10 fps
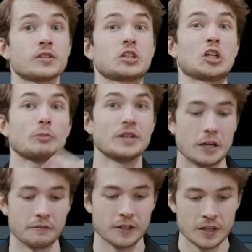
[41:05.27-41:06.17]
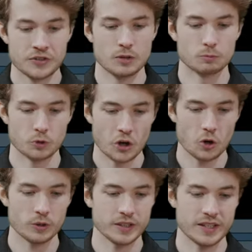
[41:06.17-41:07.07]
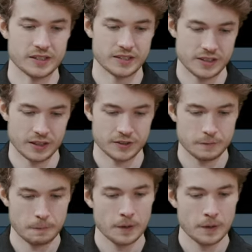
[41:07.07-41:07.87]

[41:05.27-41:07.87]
to determine if some row is distinct.